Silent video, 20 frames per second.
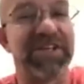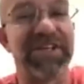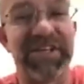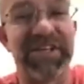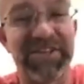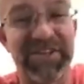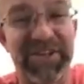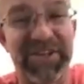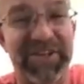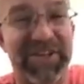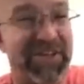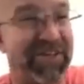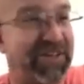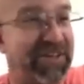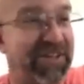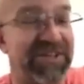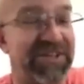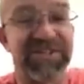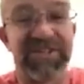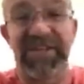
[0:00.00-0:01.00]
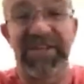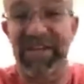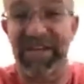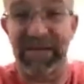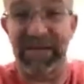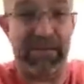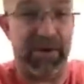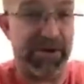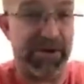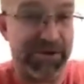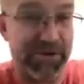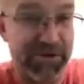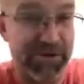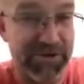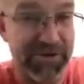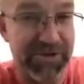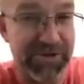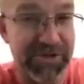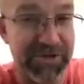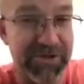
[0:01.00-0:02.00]
anything like this in my
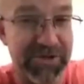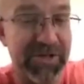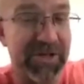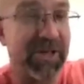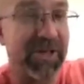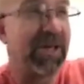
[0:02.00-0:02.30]
church.